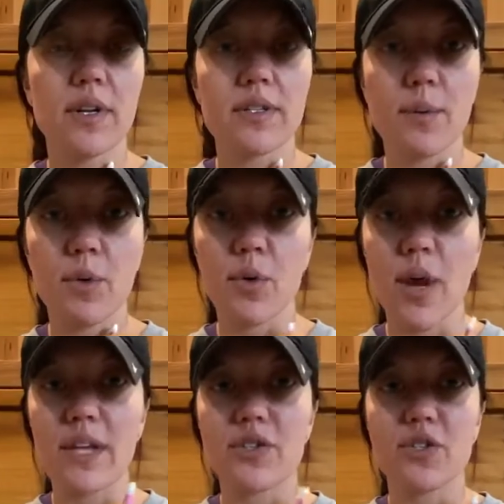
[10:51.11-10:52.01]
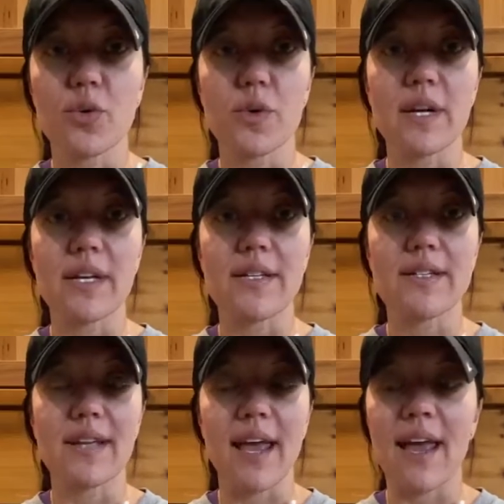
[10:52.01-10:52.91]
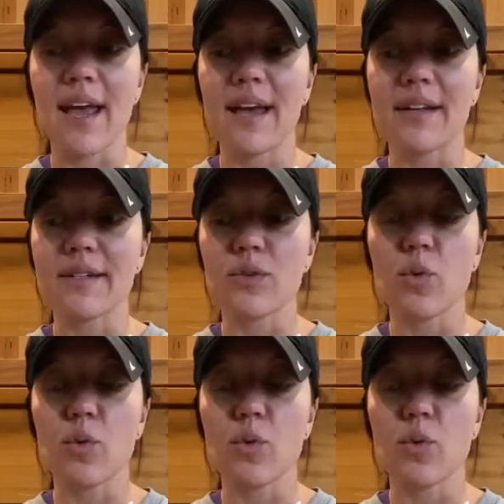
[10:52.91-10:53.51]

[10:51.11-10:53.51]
some great stories, and